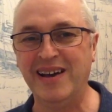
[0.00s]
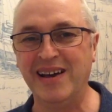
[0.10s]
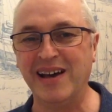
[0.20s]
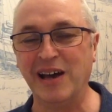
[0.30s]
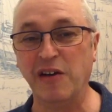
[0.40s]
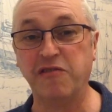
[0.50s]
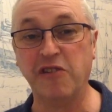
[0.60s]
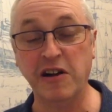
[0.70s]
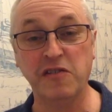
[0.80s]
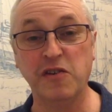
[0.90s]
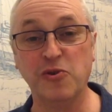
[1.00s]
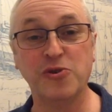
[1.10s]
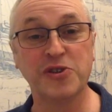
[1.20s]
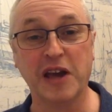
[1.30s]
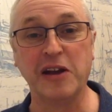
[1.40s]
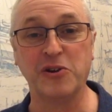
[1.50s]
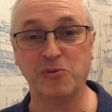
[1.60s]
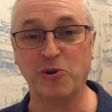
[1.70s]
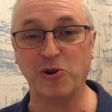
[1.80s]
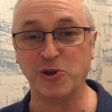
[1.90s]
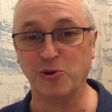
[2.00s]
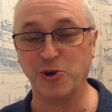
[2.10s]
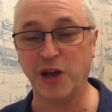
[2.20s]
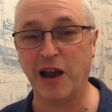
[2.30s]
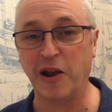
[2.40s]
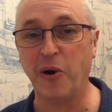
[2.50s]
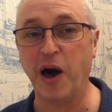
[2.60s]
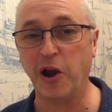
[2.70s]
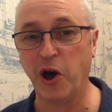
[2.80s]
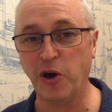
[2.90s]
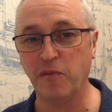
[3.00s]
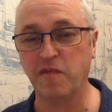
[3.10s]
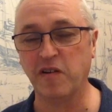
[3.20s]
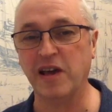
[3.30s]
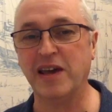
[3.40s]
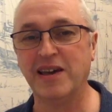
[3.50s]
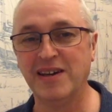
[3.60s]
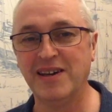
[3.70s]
a friend of yours and to watch your channel, and hopefully